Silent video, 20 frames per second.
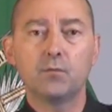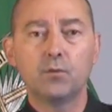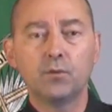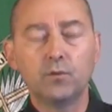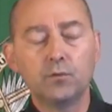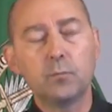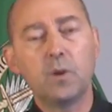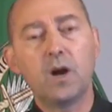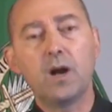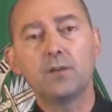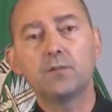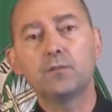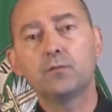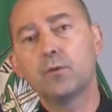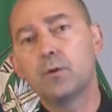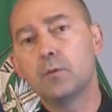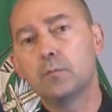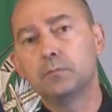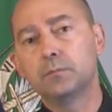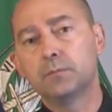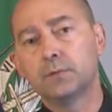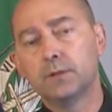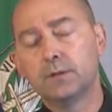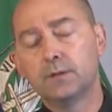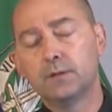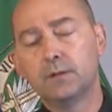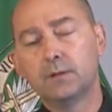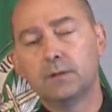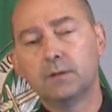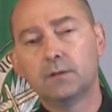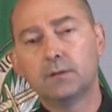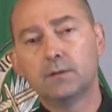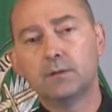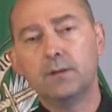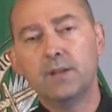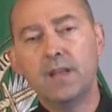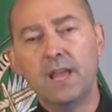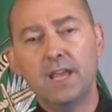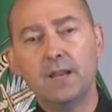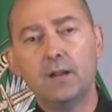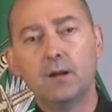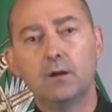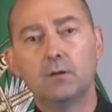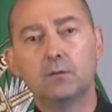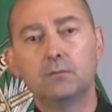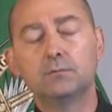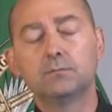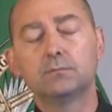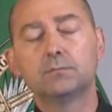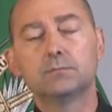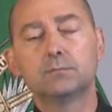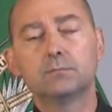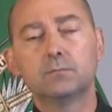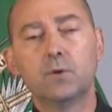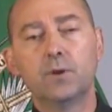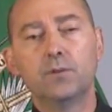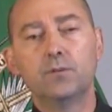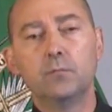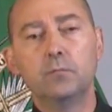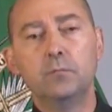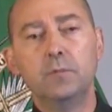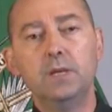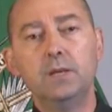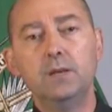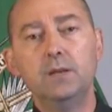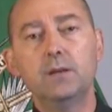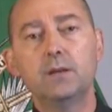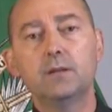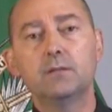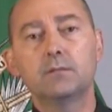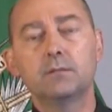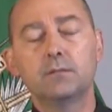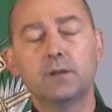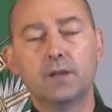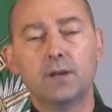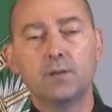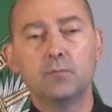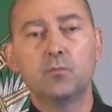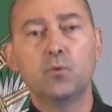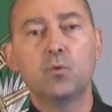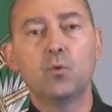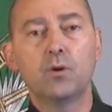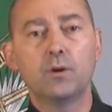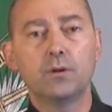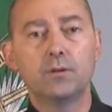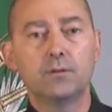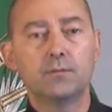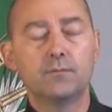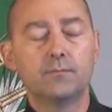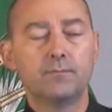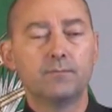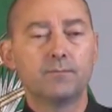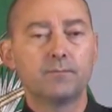The response from NATO was immediate and important.